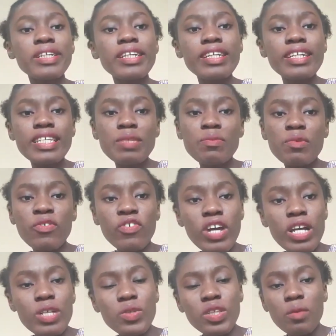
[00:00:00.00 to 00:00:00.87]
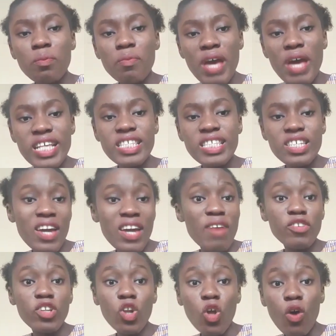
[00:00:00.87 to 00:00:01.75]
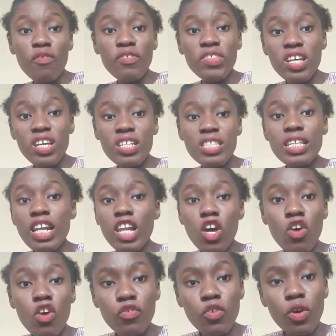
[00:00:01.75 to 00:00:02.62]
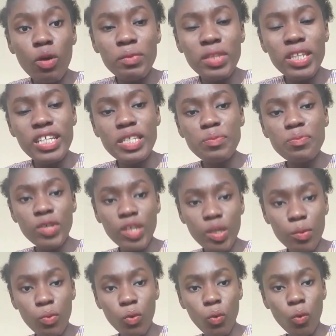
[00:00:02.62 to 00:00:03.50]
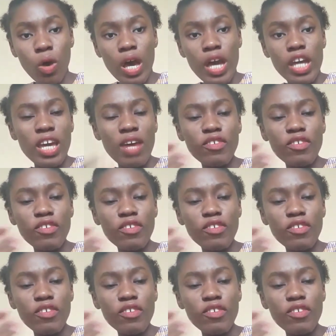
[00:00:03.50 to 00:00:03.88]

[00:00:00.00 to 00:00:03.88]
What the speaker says: Please be friends with the person. You have a lot of things to learn from these people.